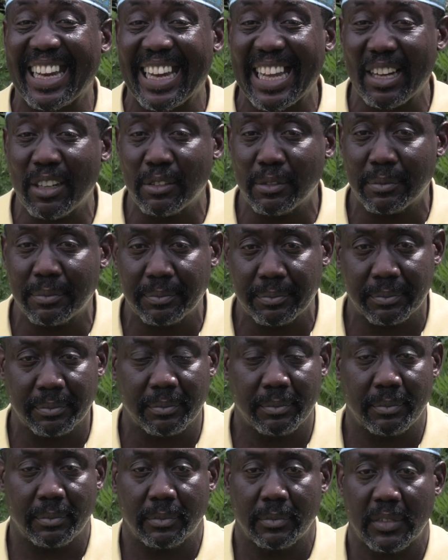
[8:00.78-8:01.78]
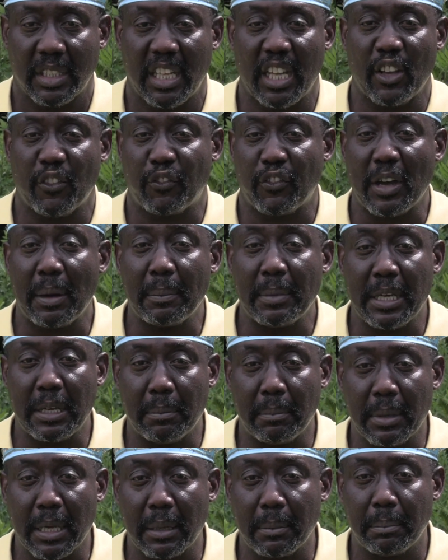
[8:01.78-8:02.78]
crown a
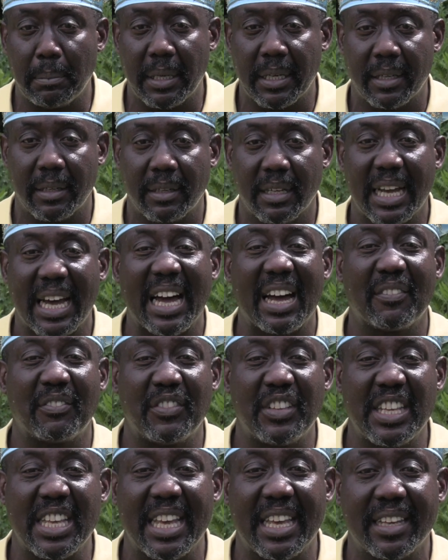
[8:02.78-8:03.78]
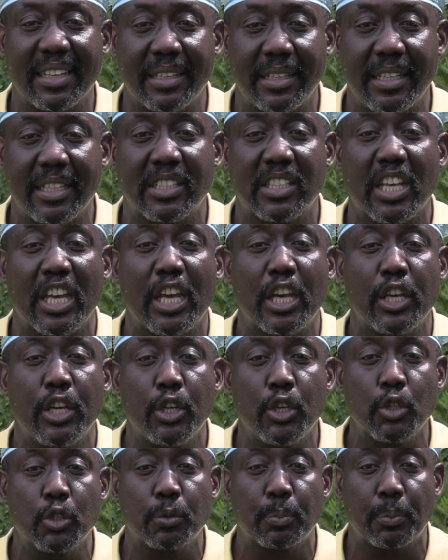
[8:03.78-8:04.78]
family member, at the end is a
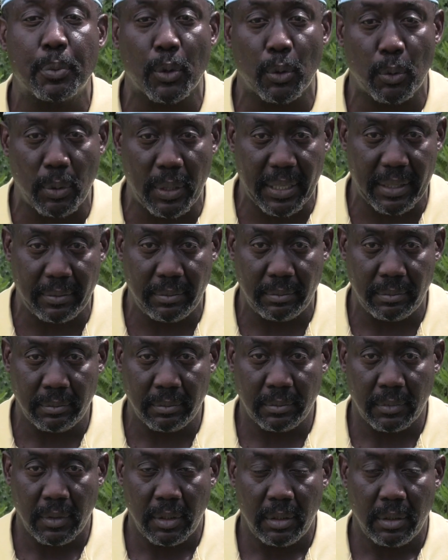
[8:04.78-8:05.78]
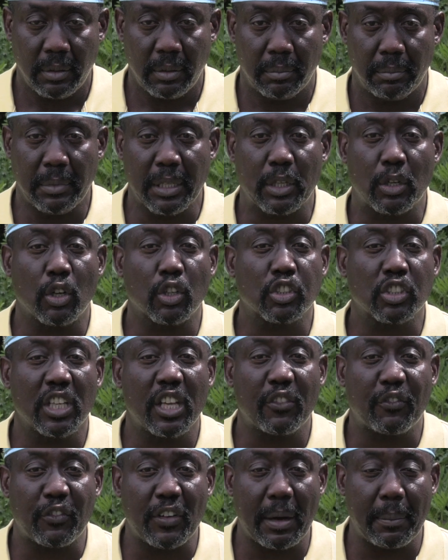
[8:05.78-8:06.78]
huge problem because
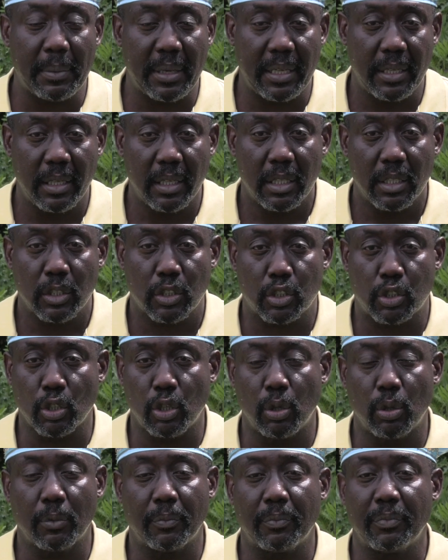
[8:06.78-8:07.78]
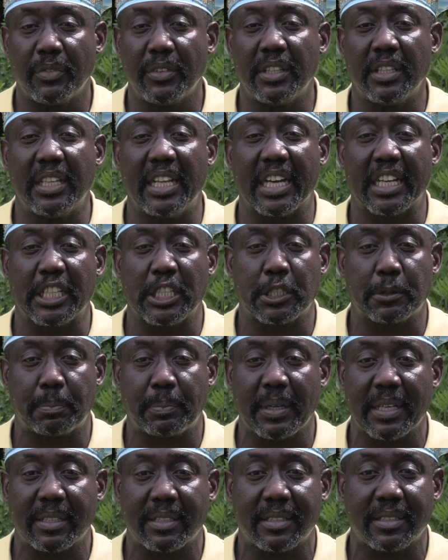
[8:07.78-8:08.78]
it's family. So the
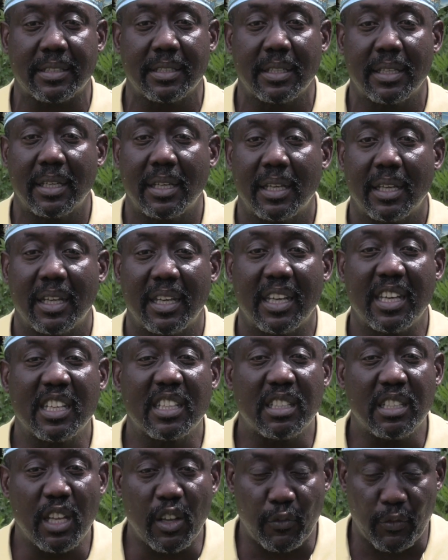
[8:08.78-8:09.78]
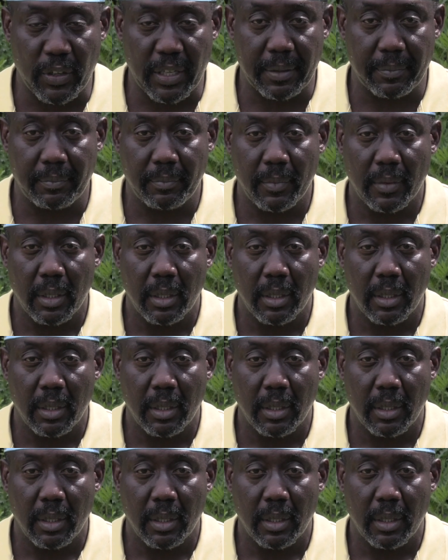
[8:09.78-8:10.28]
respect is different.